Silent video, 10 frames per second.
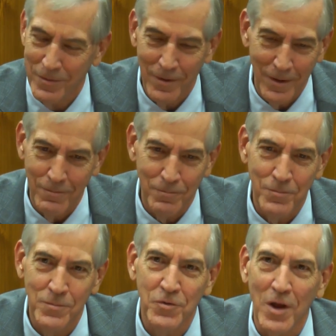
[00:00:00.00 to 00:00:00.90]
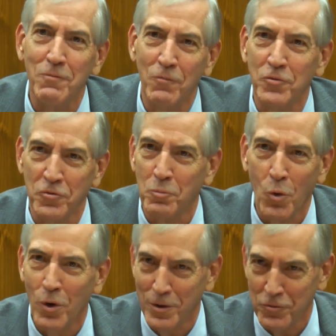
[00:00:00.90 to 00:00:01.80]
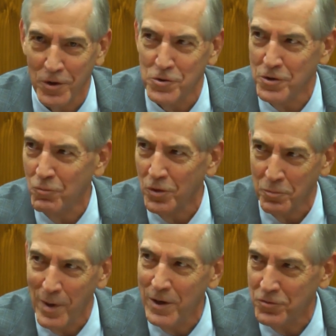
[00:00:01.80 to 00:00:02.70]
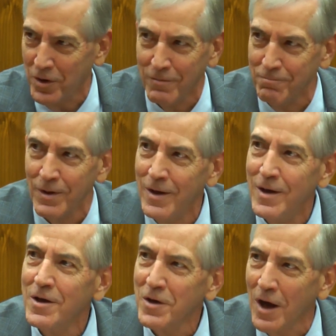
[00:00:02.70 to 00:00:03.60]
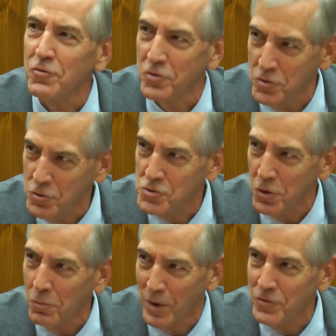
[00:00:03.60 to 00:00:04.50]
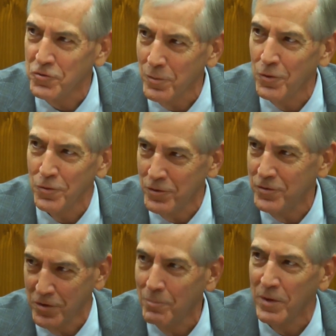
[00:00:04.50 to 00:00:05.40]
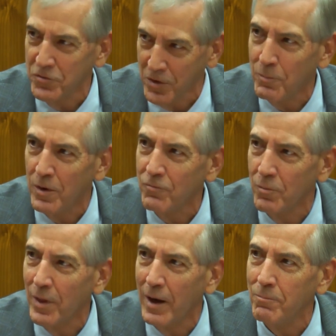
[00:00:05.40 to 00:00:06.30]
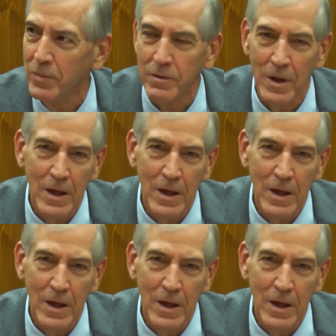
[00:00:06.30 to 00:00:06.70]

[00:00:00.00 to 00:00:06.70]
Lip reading: The State versus Moore decision was based on constitutional principles and something separate from that. But